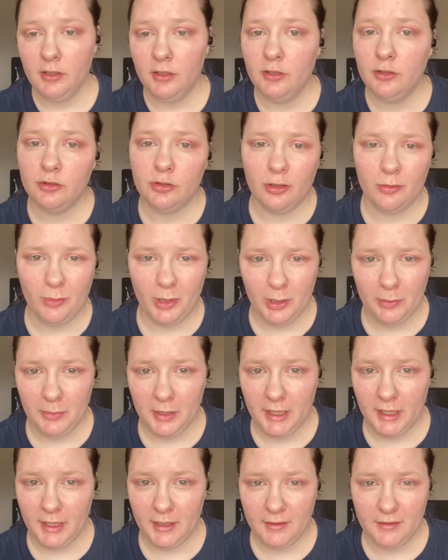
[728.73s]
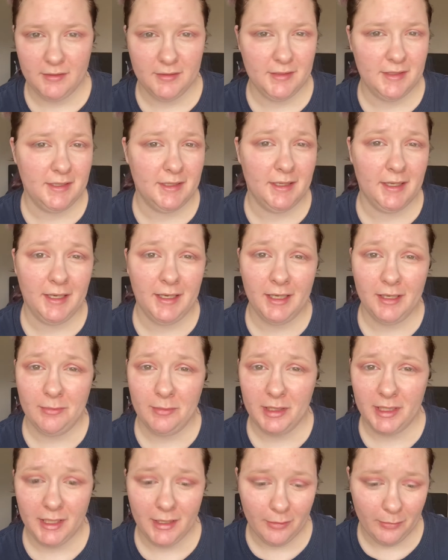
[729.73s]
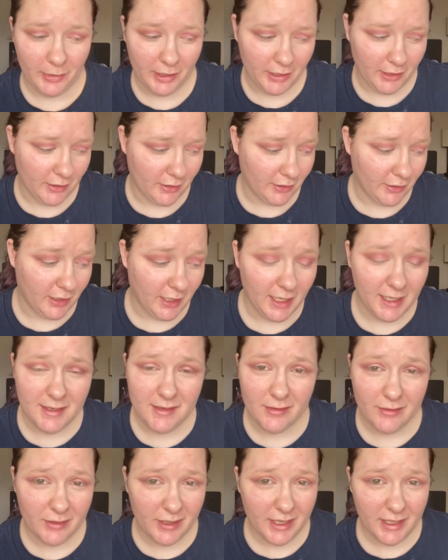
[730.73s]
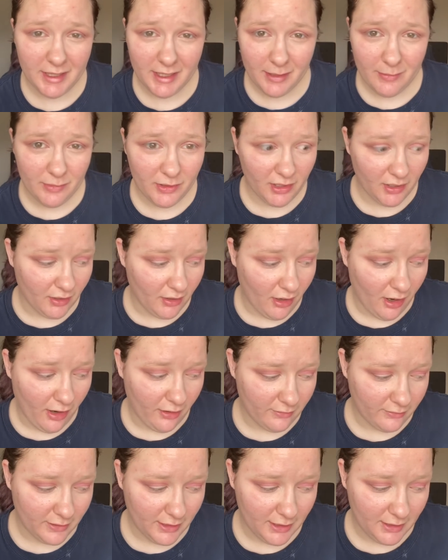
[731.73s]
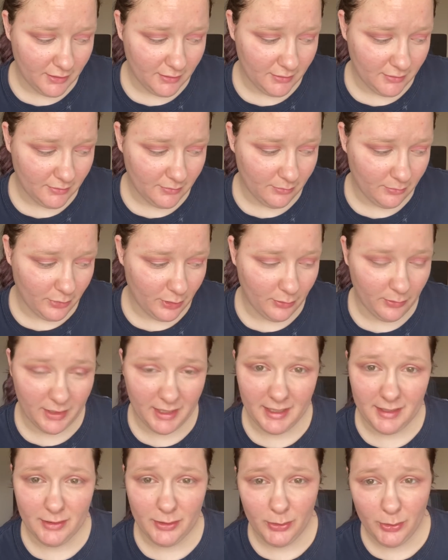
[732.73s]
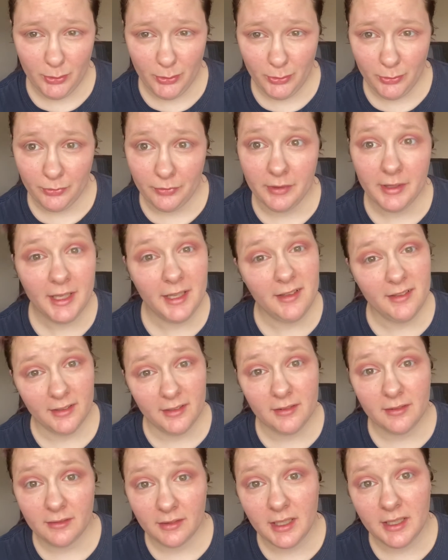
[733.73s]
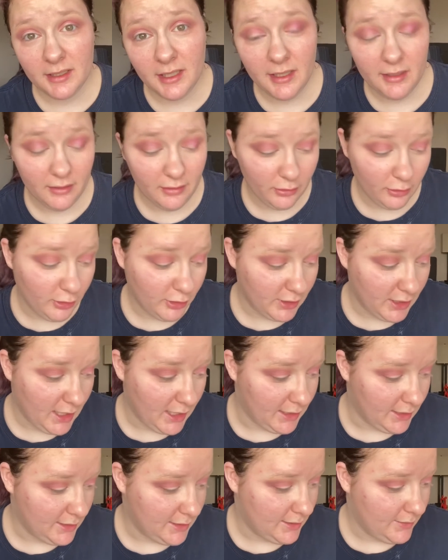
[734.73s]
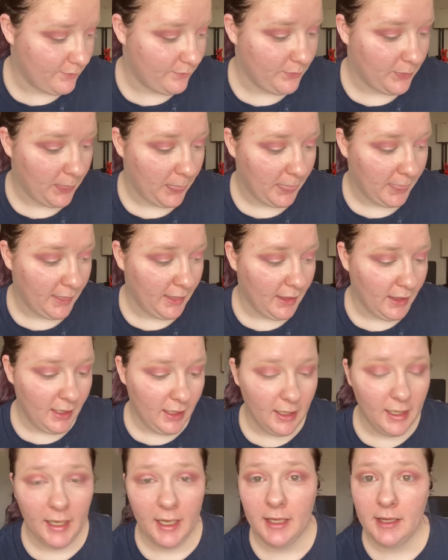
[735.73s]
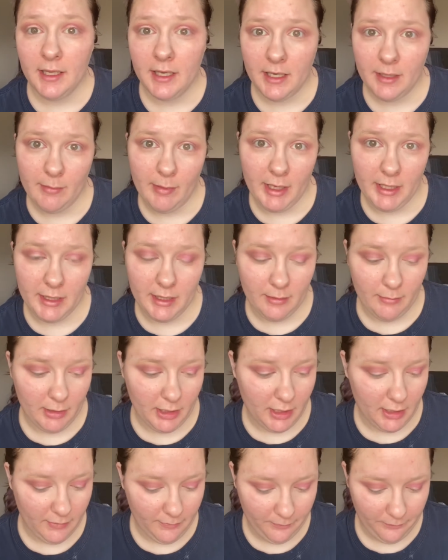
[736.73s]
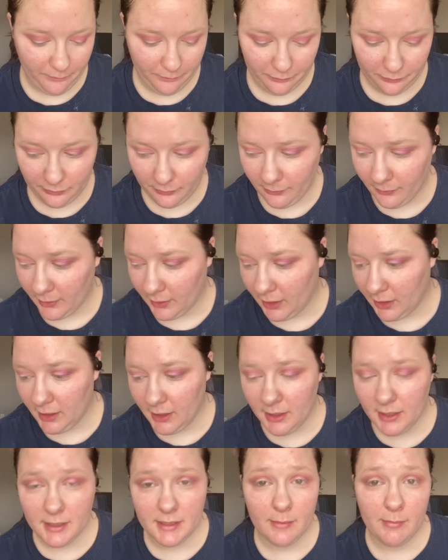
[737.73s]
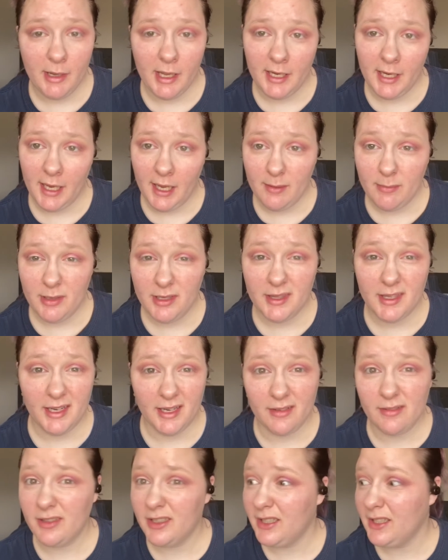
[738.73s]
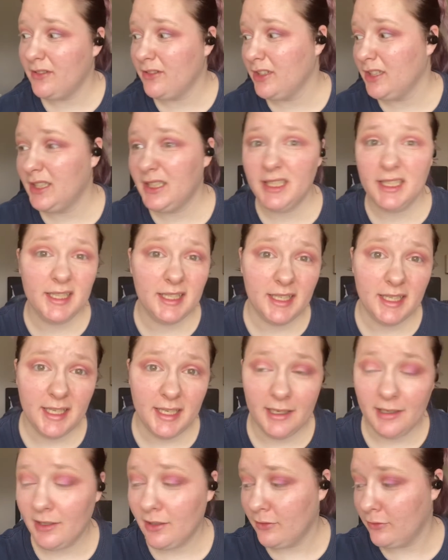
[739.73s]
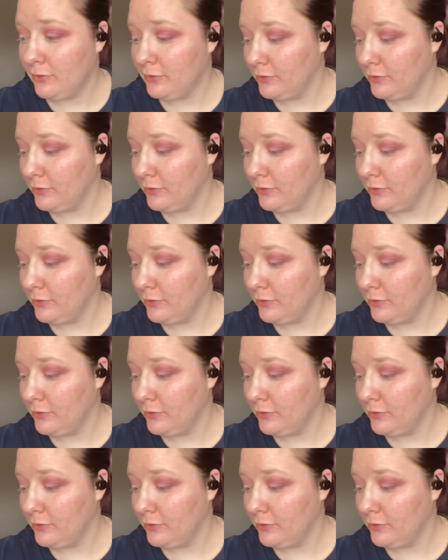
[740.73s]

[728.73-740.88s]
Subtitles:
Don't mind my nails. I am a nail biter. I don't get them done often, but when I do, they tend to look nice. And then I bite them again. It is a bad habit that I really, really need to get out of.